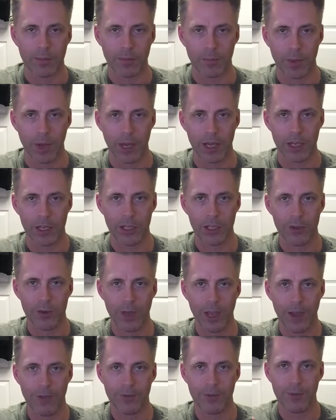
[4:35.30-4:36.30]
but you
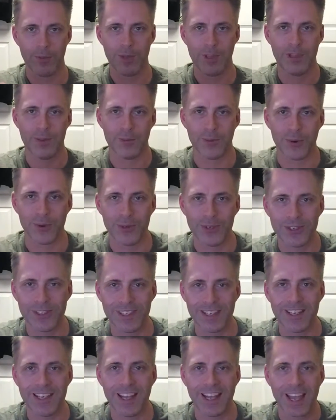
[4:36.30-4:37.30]
have to be the
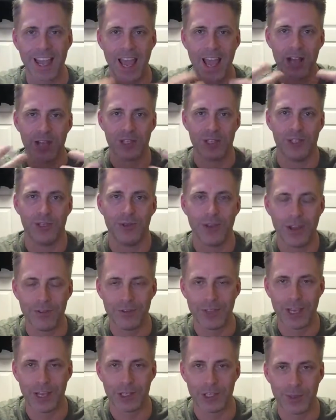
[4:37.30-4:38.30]
person to take action. You
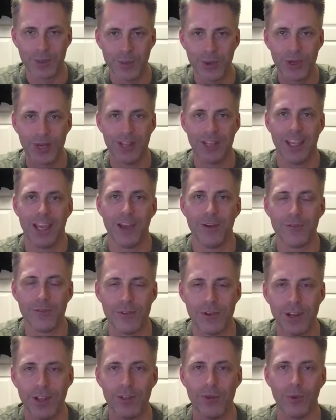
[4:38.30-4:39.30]
have to actually put in the
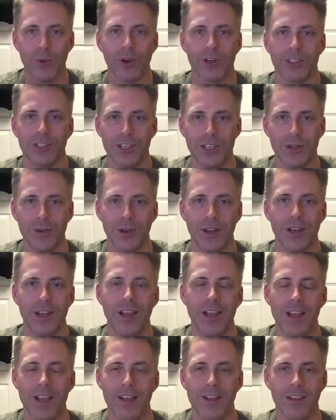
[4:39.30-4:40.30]
effort and the work to do it.
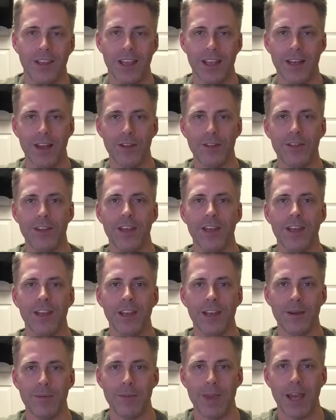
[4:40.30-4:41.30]
Okay, nothing
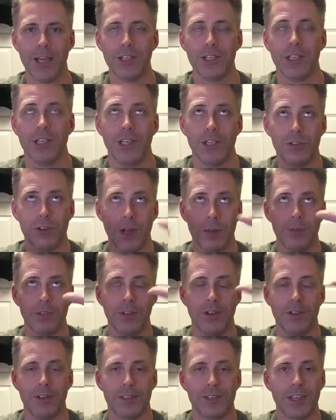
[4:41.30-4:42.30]
magically drops
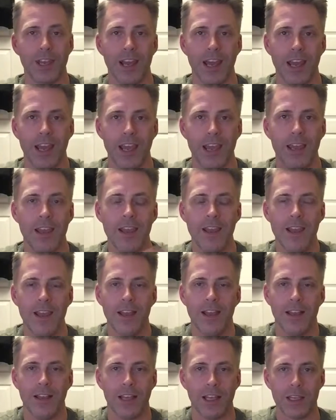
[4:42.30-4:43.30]
out of the sky
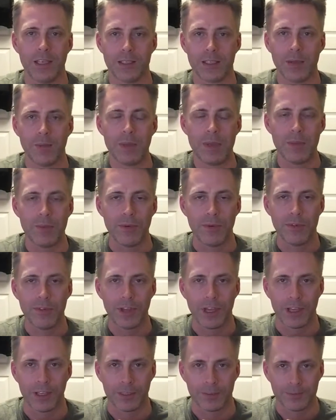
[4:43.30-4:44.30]
like some people
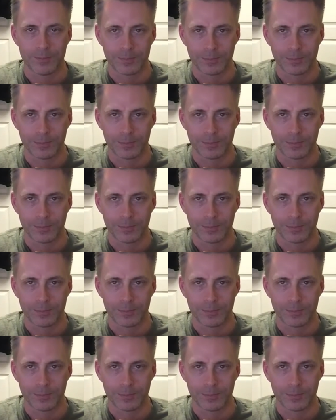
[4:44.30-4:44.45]
think